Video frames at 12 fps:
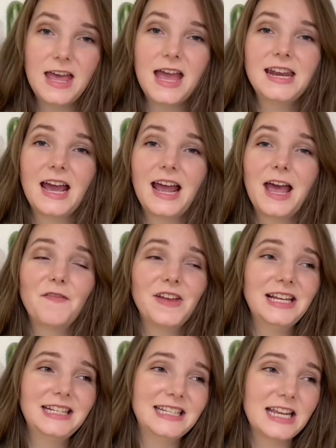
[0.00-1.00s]
Then I have
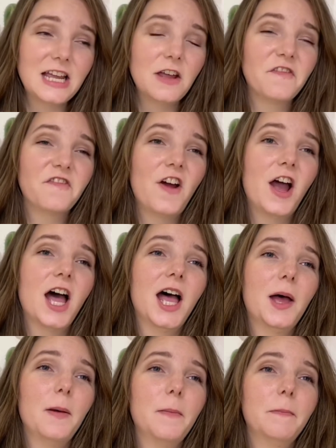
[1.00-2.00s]
Izzy
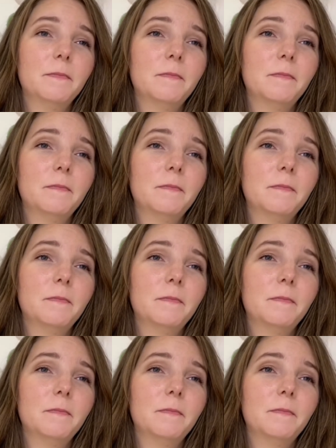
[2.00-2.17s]
from